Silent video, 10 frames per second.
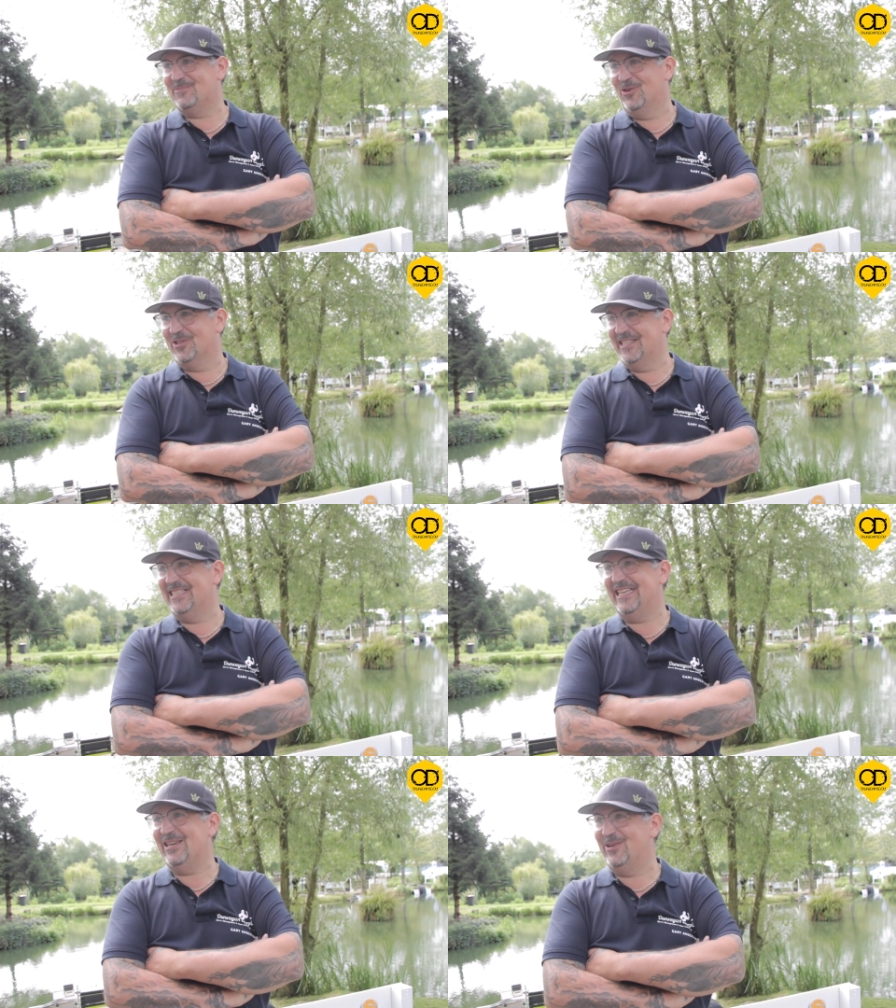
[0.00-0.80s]
board.
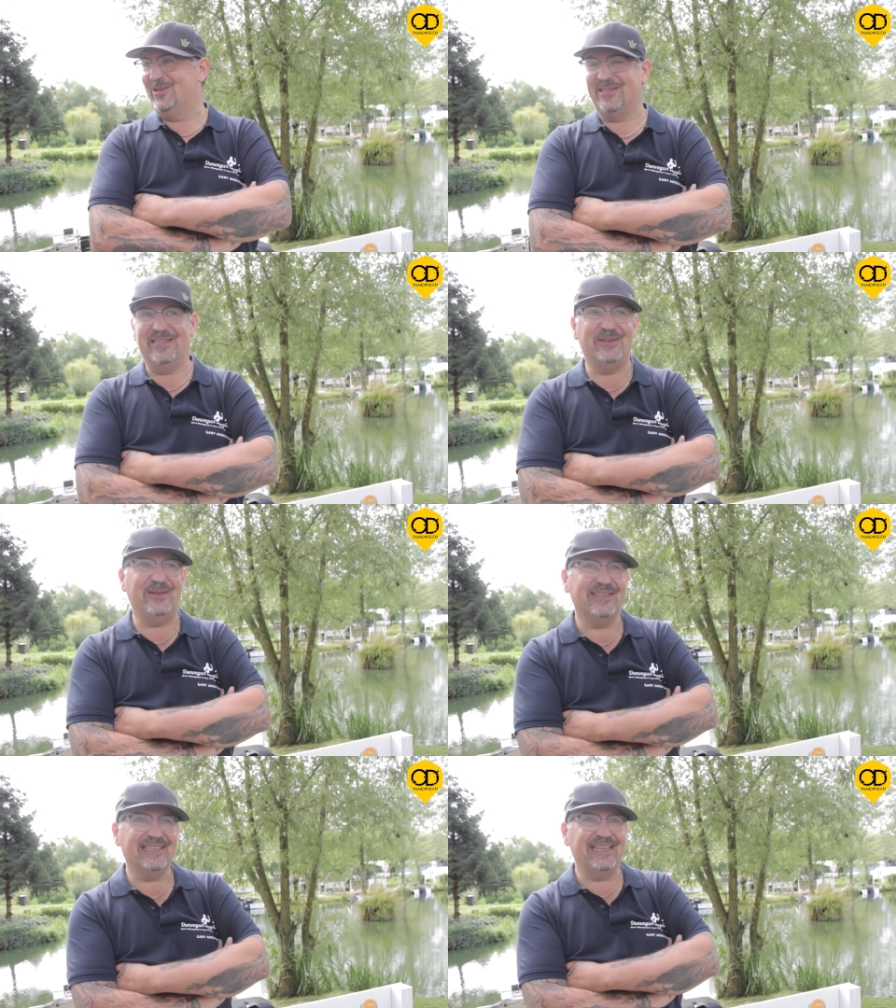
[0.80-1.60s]
Zero, you know.
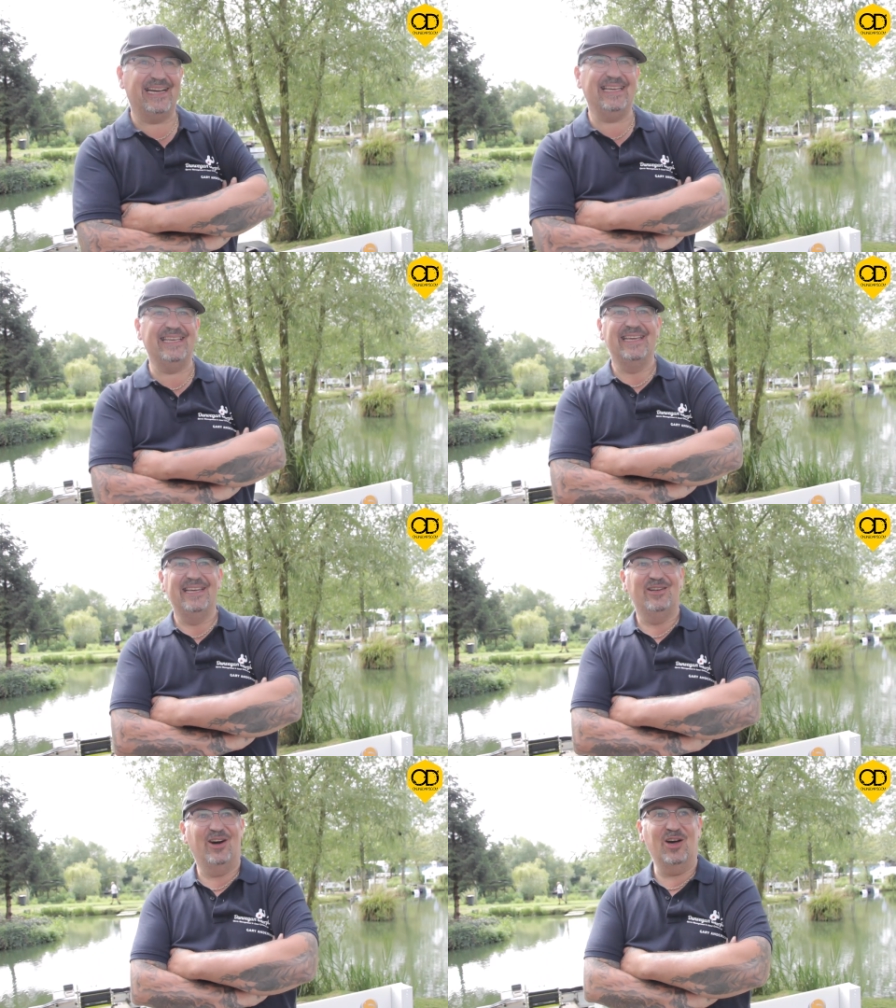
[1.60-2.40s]
Aye,
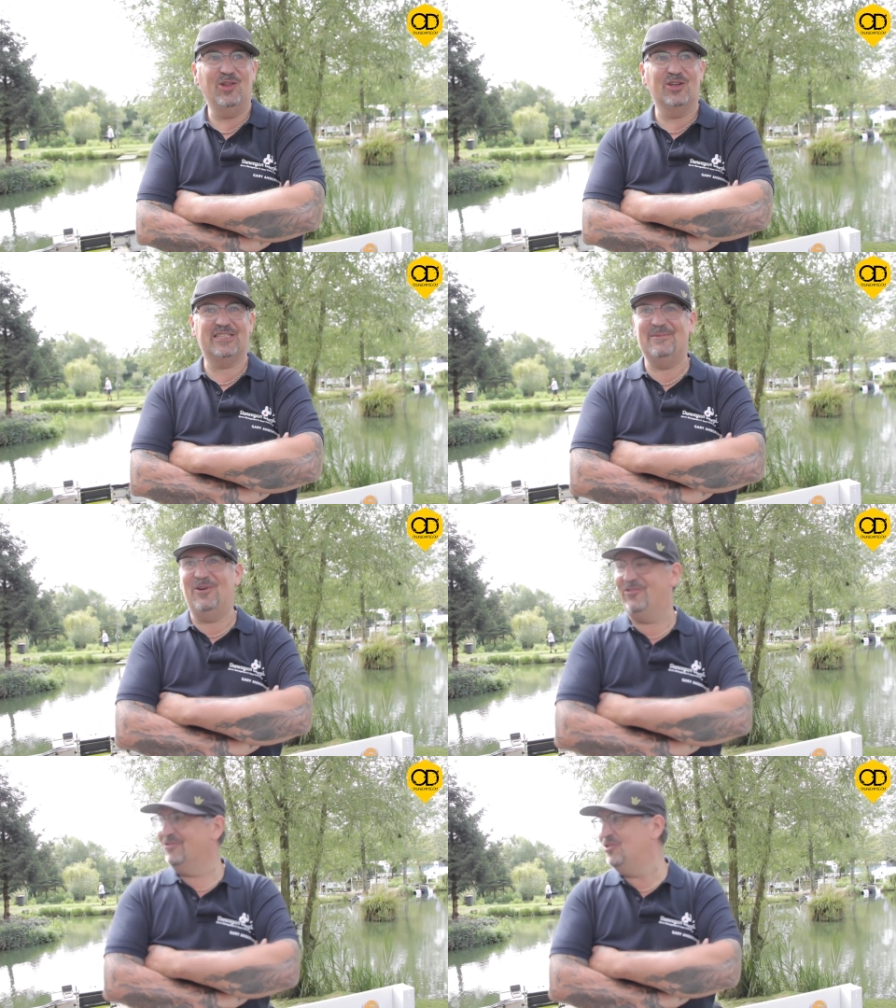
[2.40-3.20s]
a lot of time
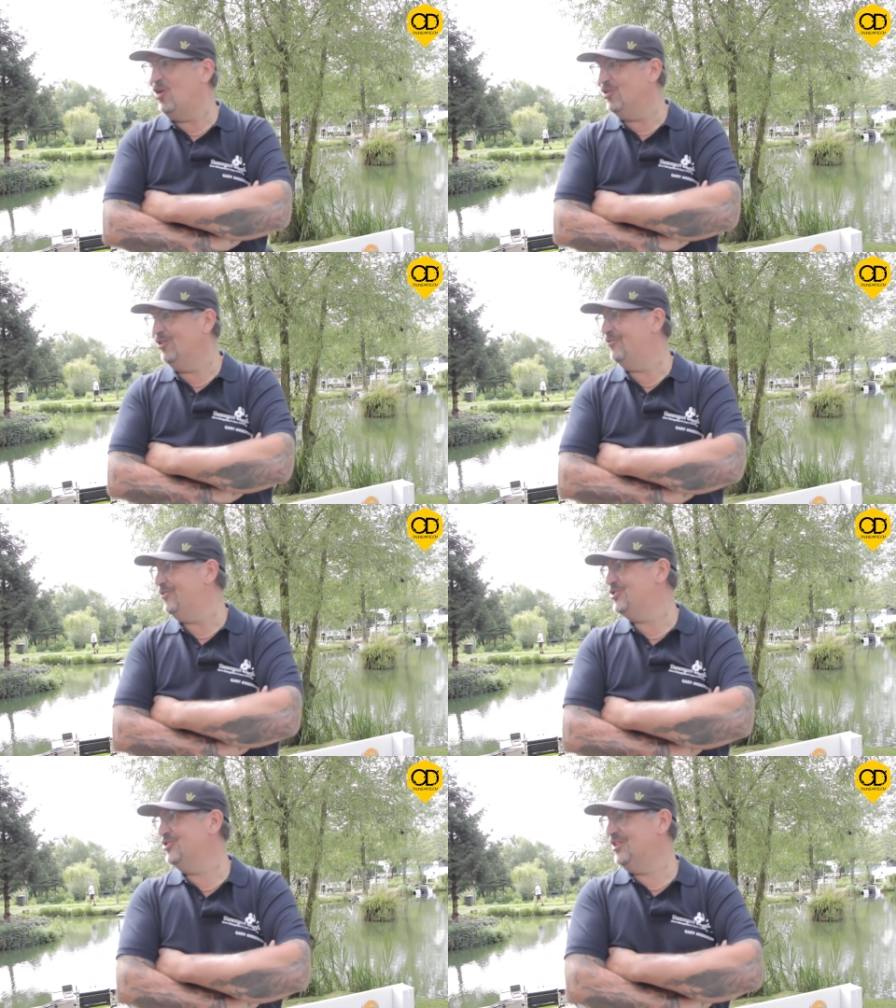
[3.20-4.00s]
off, not a lot of
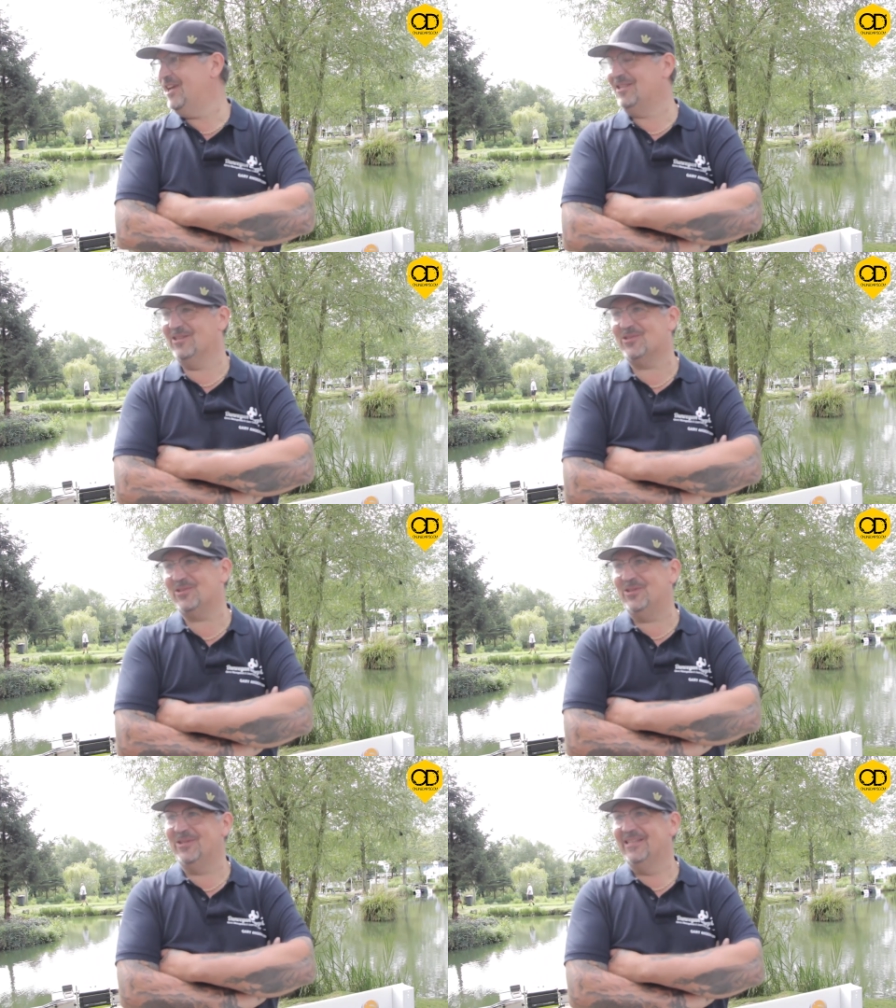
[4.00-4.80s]
fishing done either.
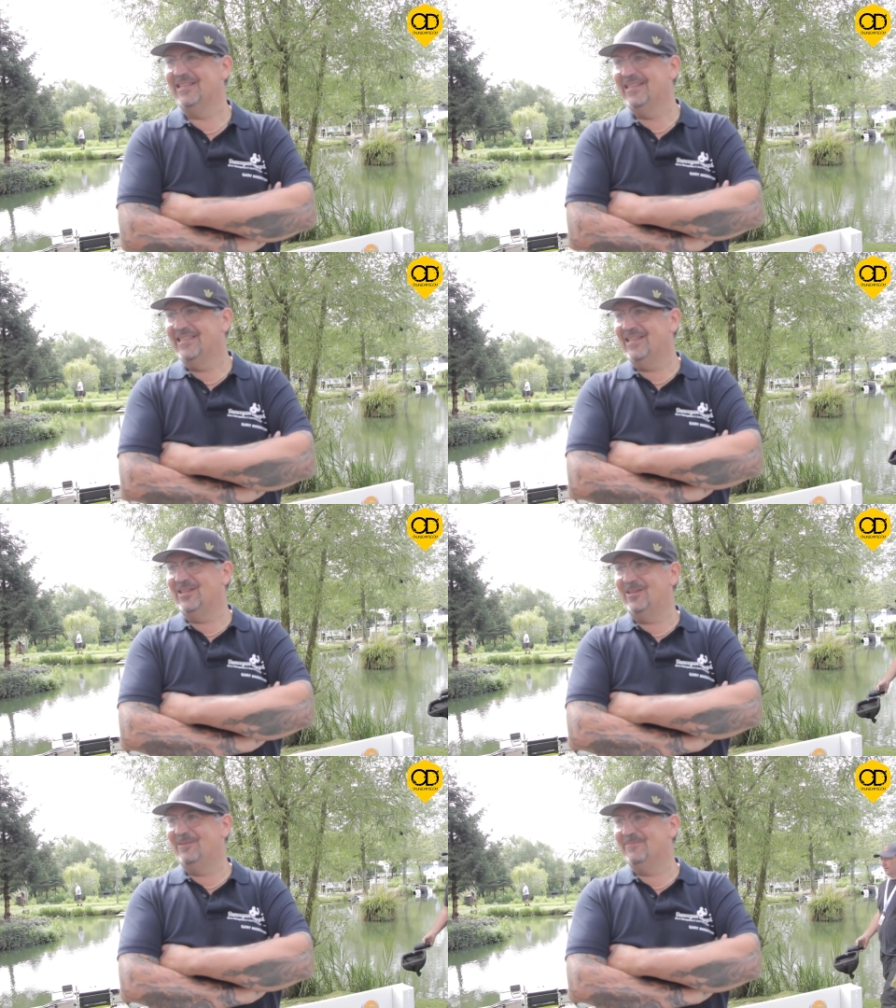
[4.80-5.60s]
So, you
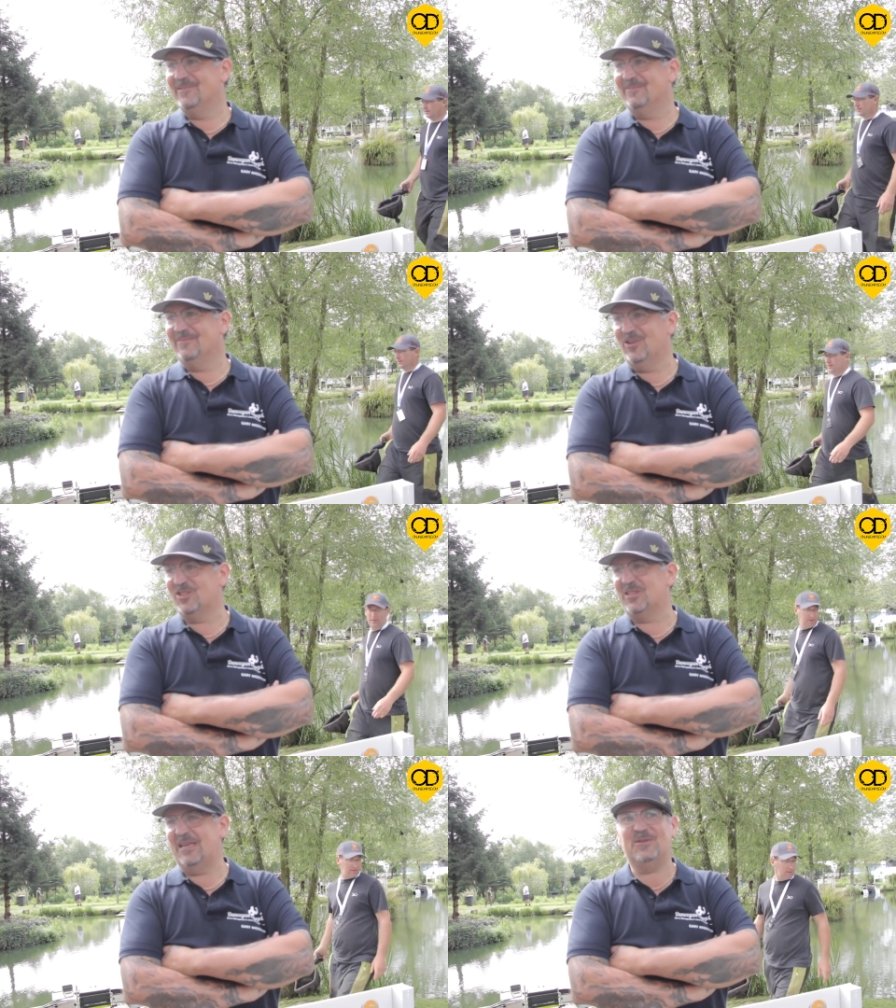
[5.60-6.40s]
know,
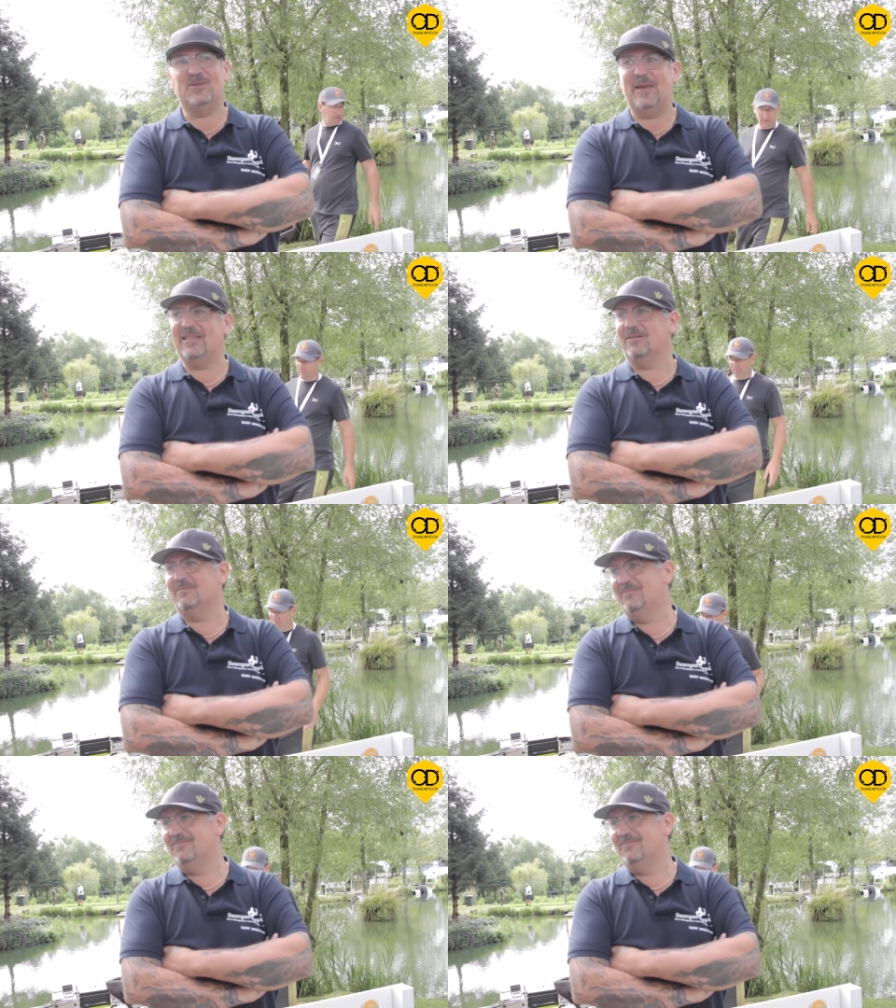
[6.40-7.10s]
lots of time spending